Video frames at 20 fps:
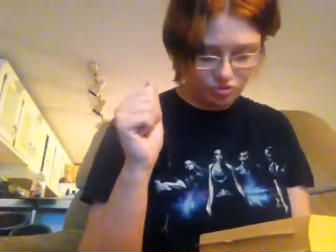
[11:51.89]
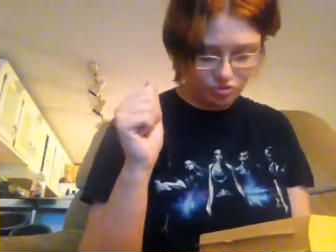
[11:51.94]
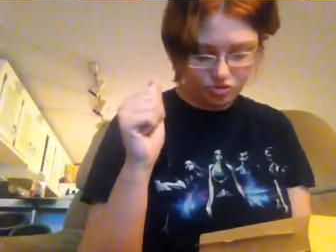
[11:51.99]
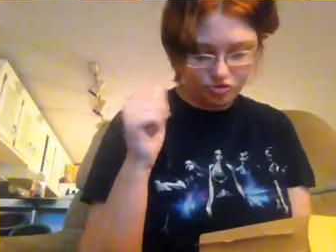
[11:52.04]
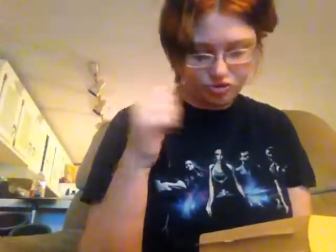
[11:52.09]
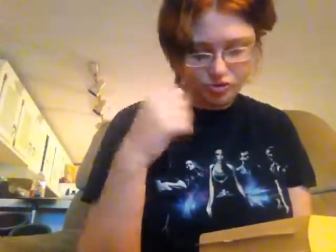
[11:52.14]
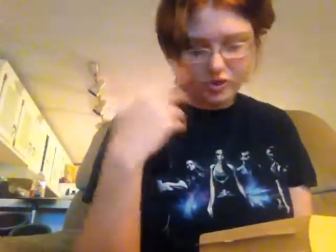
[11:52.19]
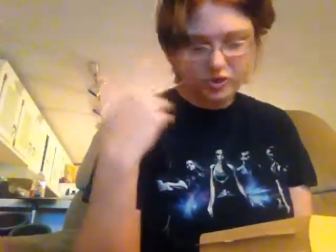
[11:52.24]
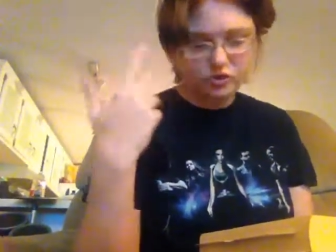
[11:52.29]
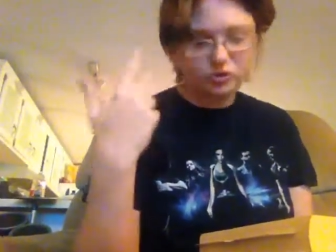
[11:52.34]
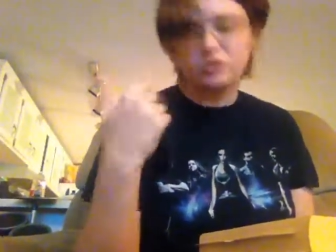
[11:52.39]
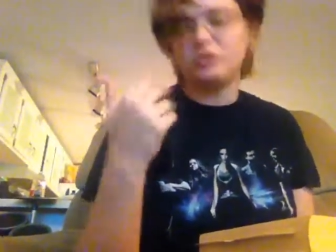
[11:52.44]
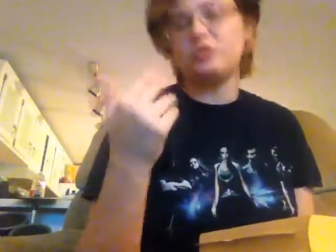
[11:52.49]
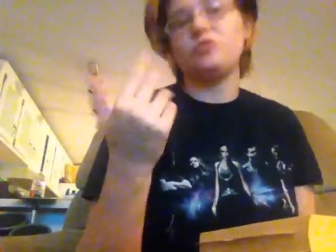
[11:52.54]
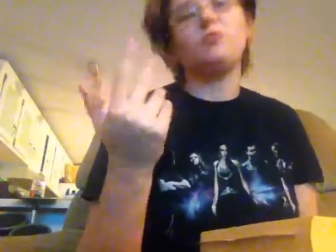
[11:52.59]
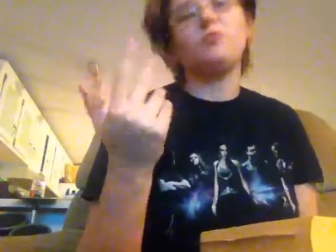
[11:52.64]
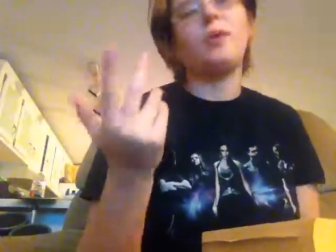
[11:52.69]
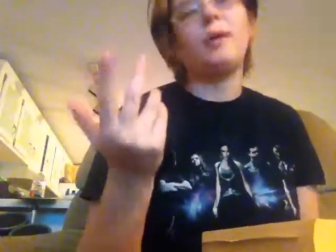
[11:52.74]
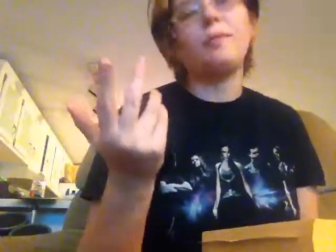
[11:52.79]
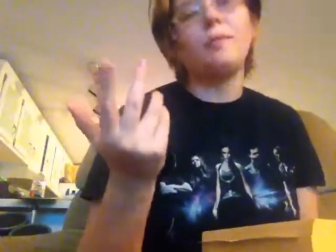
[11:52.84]
strange tricks
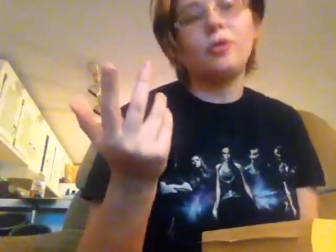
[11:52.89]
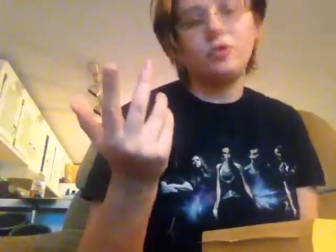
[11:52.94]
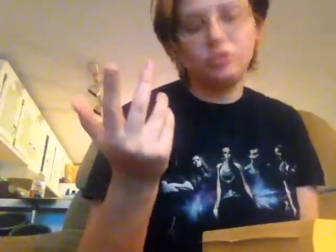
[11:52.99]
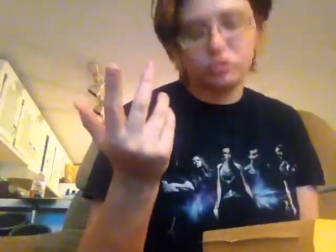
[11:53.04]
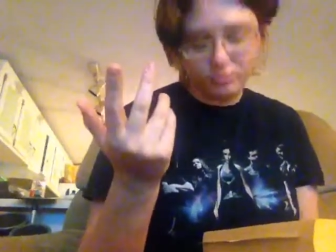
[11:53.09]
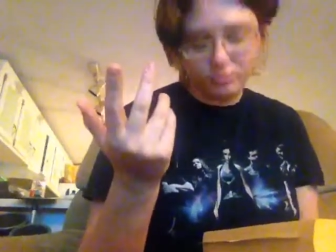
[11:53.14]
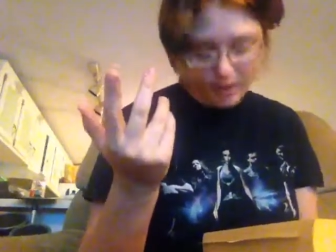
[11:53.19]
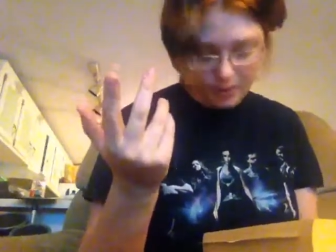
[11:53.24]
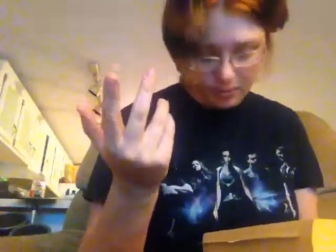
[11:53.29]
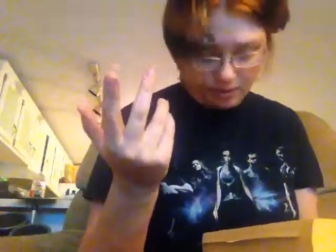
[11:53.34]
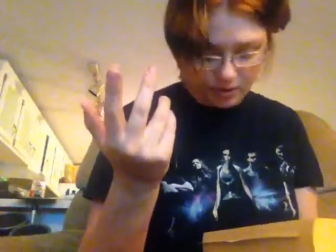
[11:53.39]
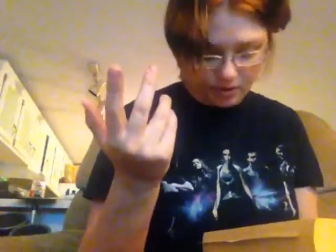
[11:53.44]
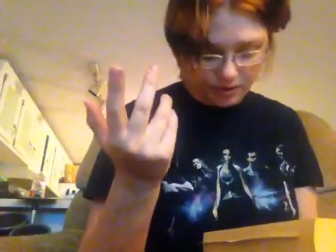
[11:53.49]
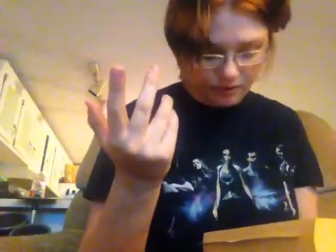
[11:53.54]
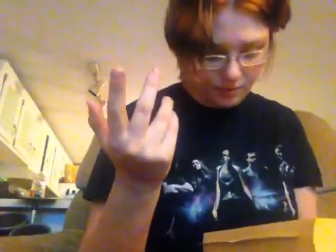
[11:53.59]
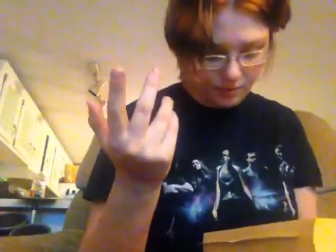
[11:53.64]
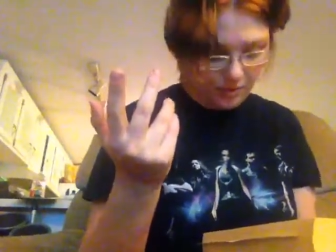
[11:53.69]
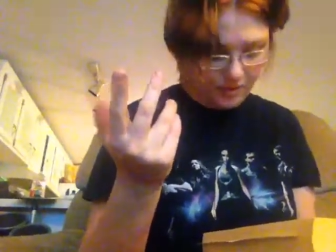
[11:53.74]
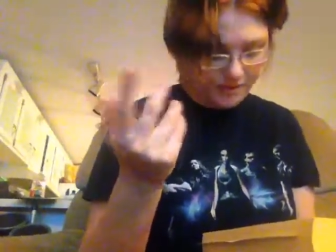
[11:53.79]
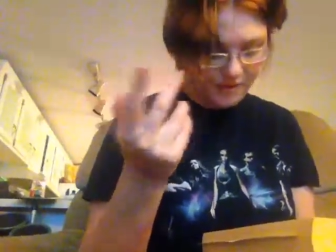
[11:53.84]
with my mother's memory,
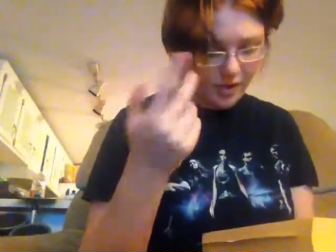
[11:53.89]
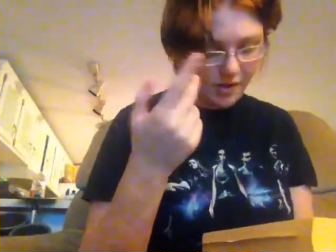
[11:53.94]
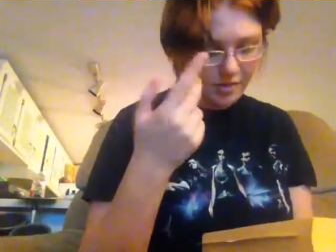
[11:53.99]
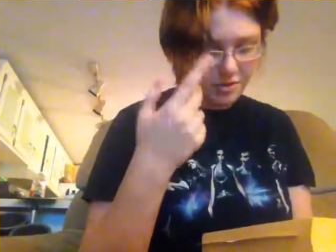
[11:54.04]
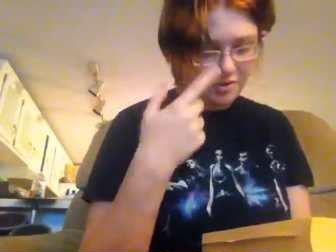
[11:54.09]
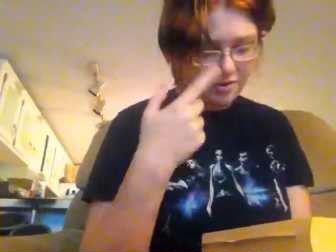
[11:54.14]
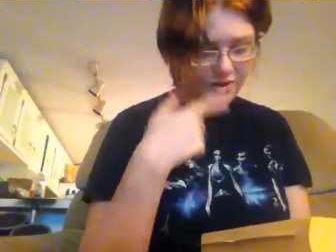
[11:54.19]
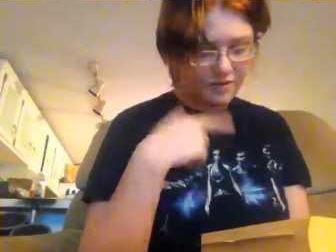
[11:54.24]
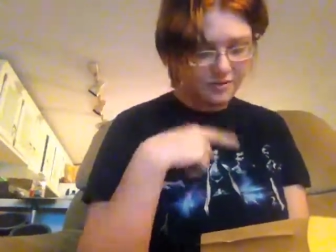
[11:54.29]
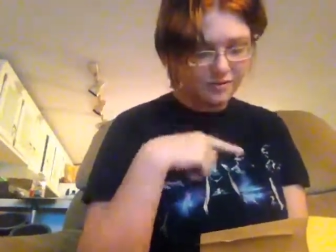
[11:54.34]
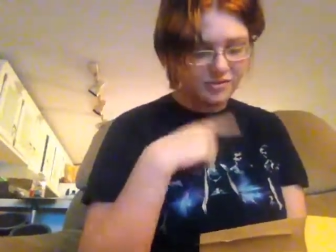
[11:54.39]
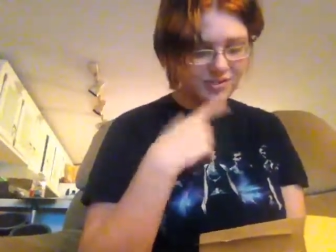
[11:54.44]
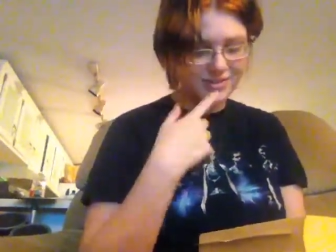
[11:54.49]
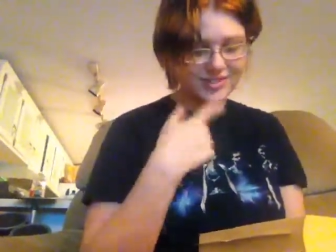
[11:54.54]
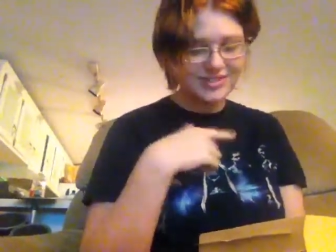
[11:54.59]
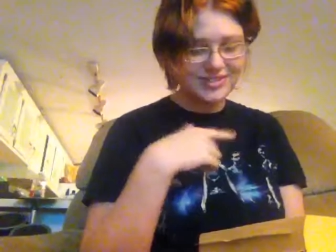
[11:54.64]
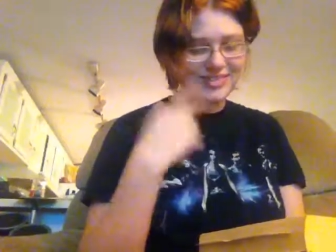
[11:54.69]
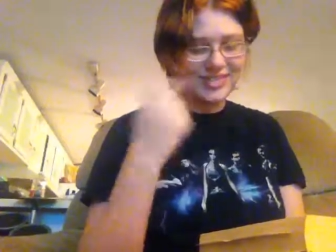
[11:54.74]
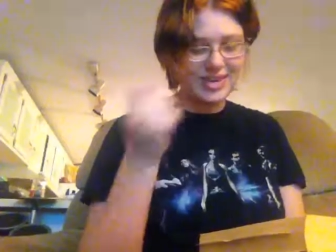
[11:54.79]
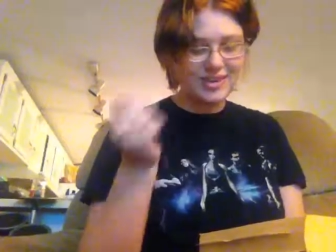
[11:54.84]
for my father never
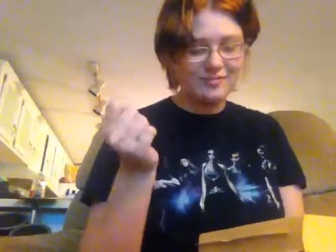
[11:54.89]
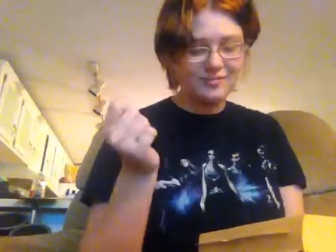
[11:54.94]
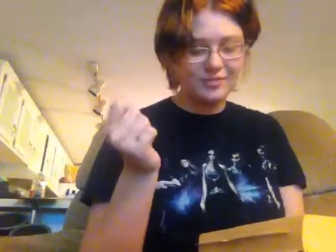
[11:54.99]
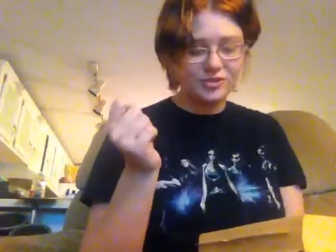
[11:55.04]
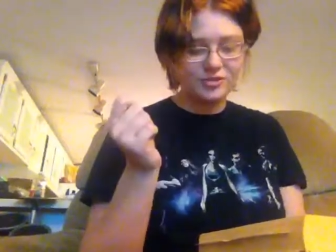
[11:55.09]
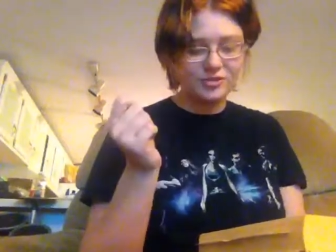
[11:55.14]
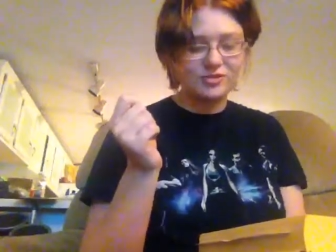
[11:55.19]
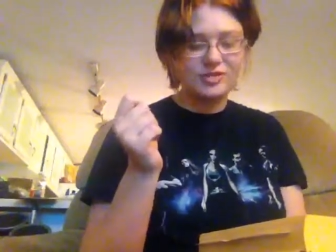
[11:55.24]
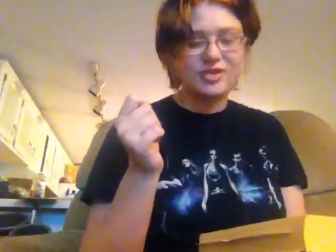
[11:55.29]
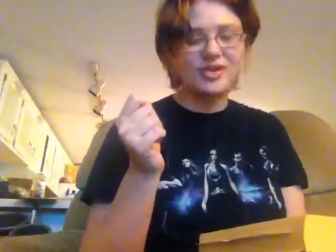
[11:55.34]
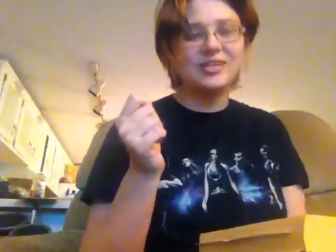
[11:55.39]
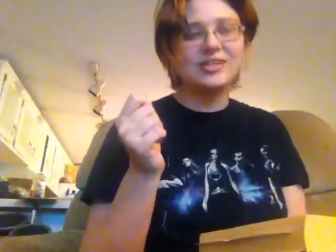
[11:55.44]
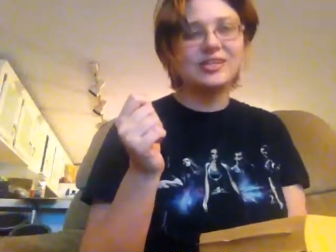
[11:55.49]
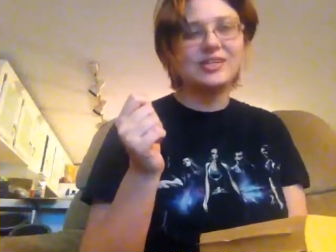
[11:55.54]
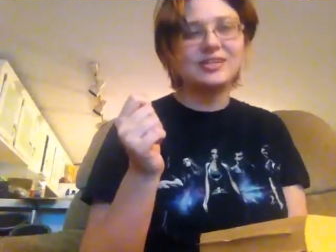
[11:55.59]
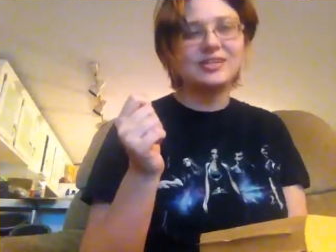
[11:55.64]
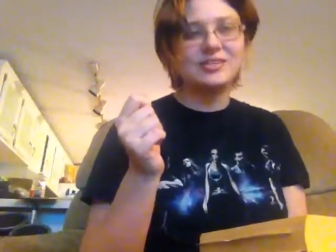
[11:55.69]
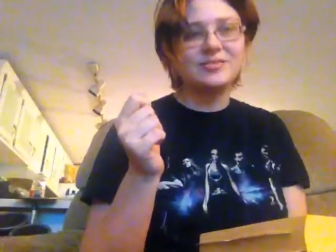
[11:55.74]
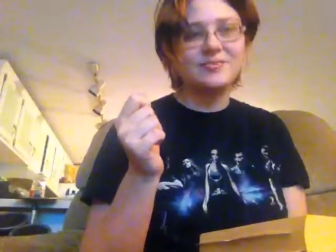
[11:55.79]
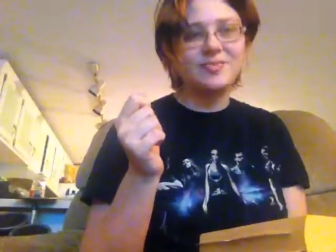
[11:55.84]
looked the same for two
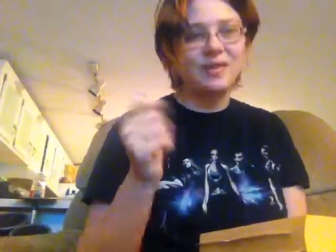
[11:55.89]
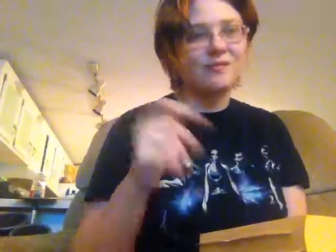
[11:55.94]
tellings.